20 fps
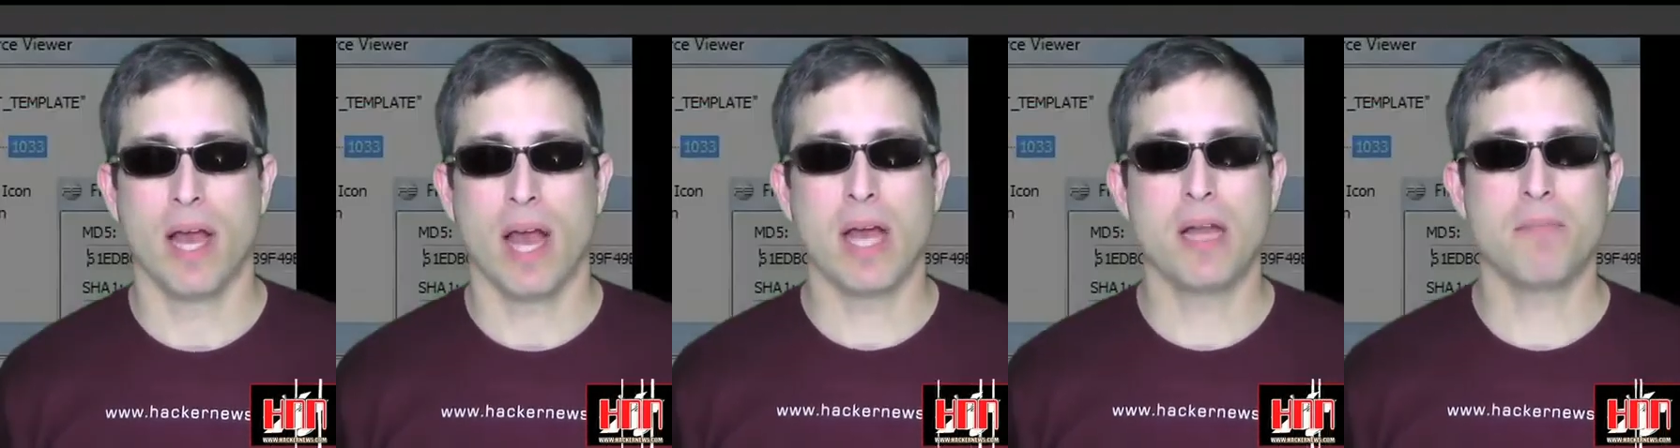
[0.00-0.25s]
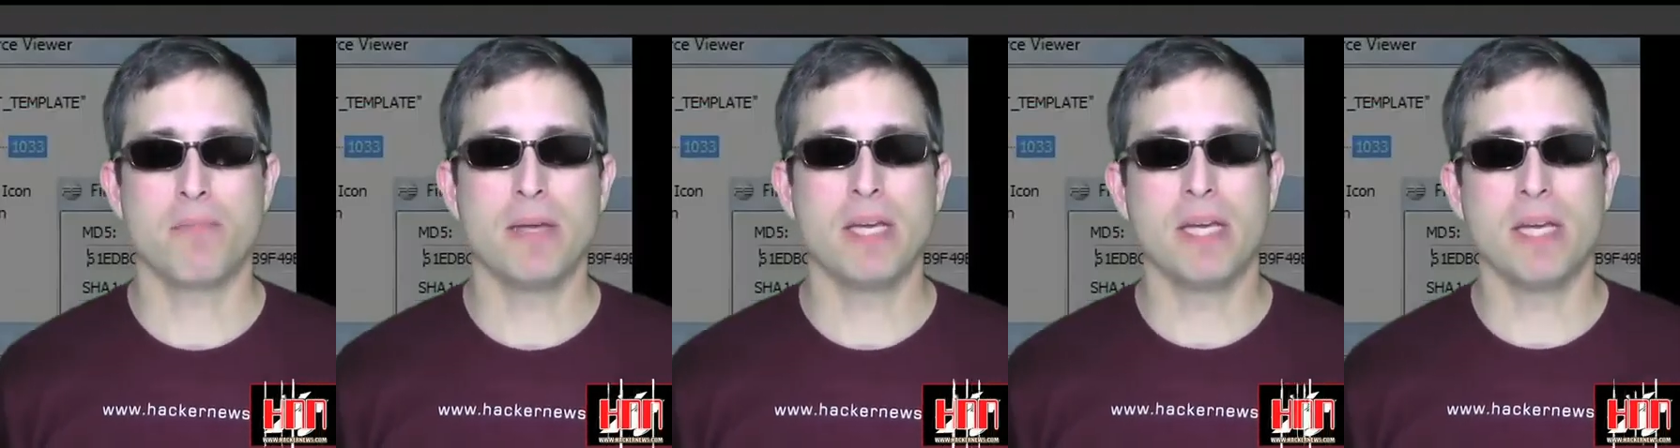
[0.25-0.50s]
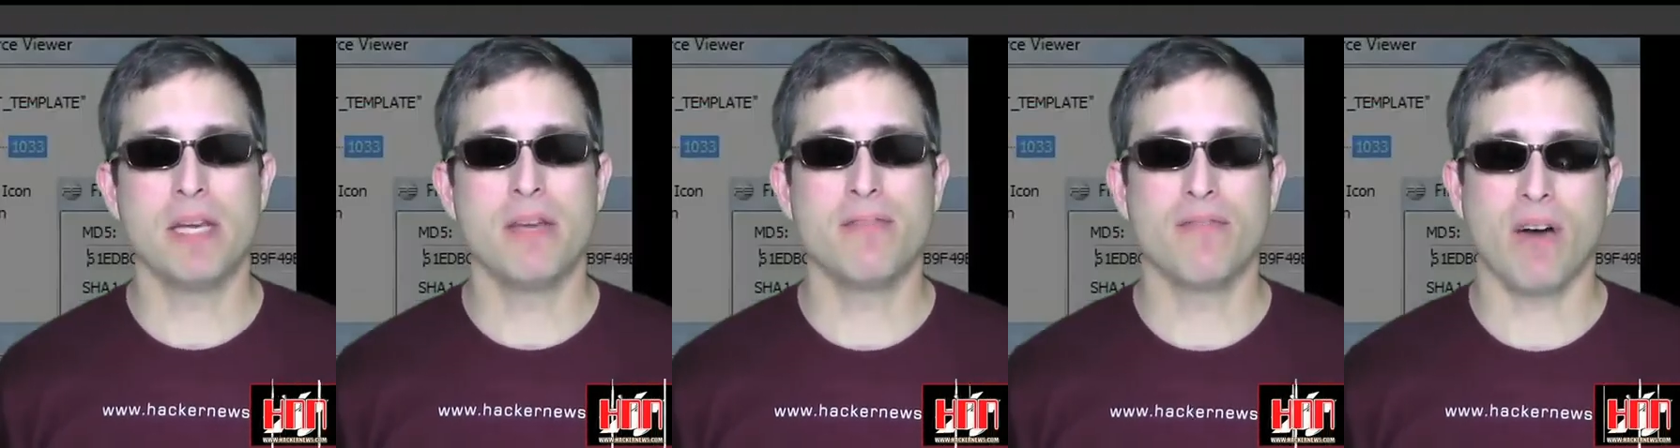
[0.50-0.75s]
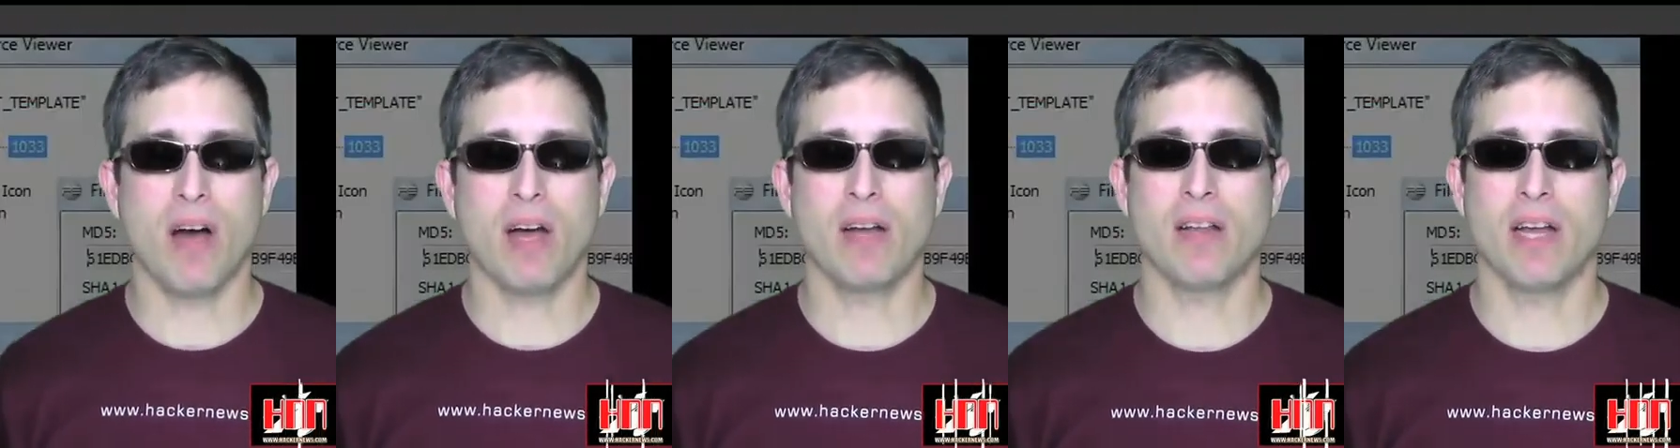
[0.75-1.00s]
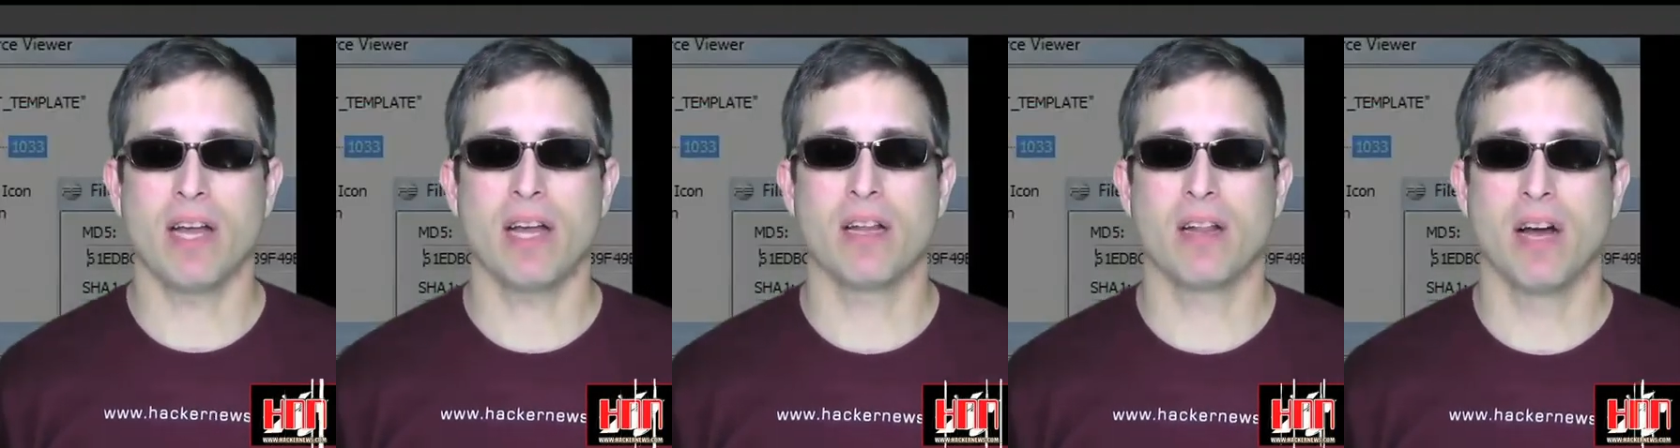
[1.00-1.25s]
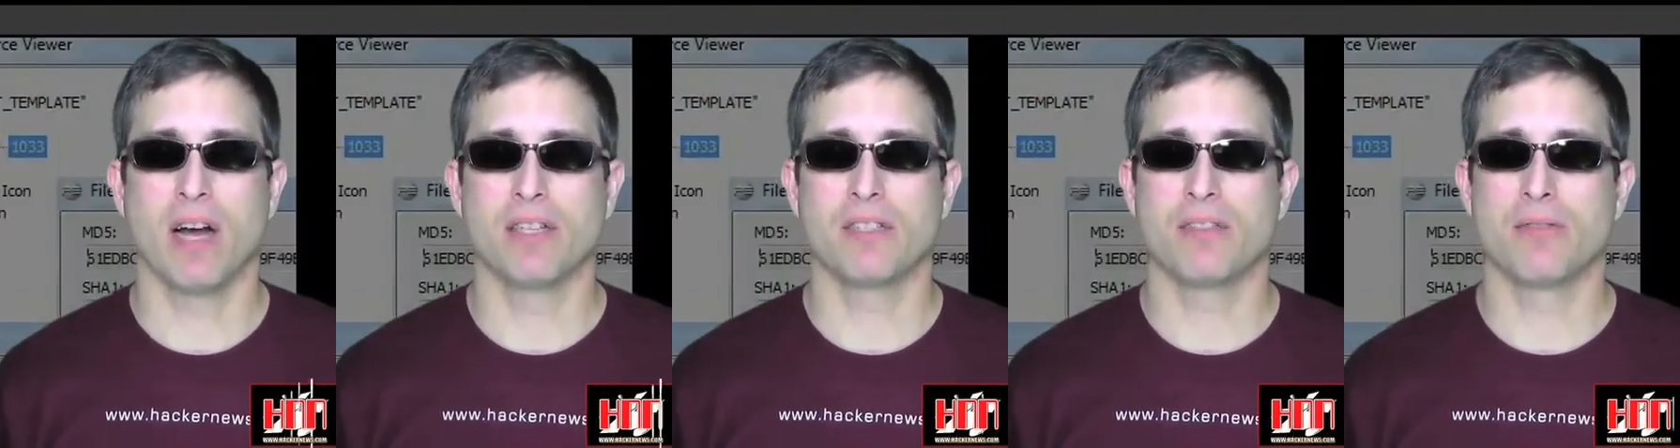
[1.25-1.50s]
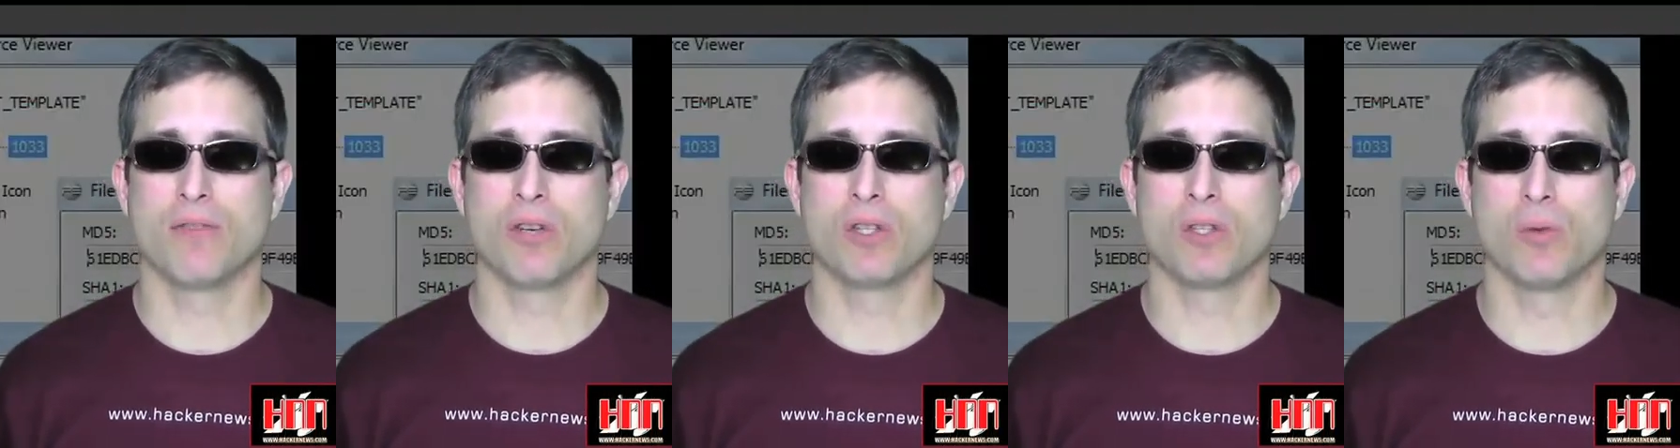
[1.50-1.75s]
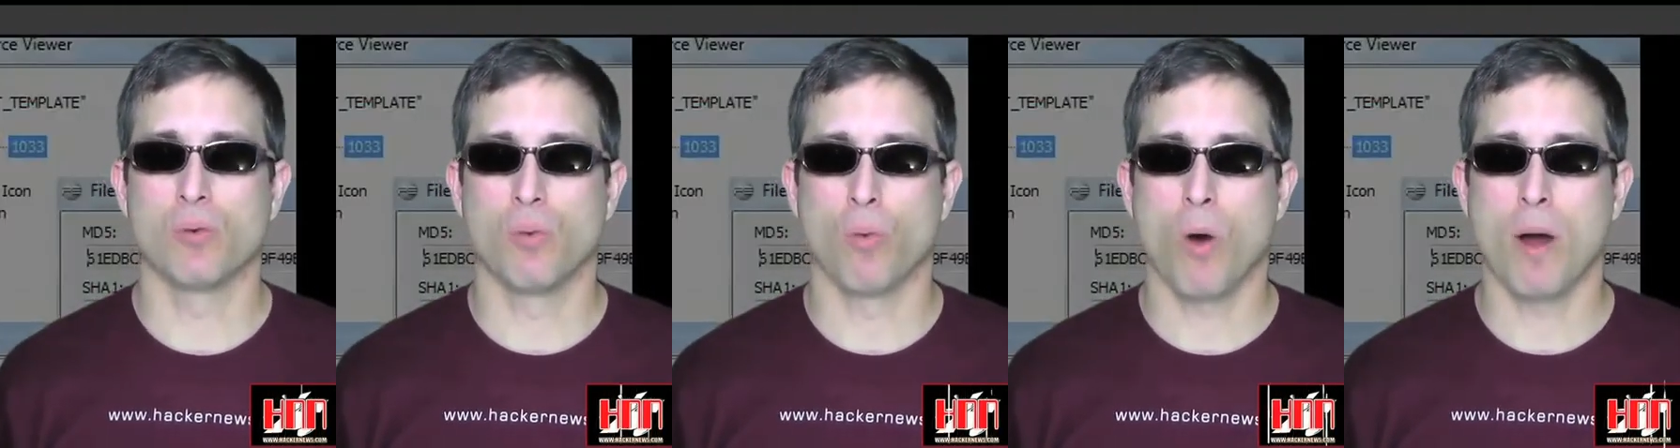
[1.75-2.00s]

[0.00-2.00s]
NPE File Analyzer version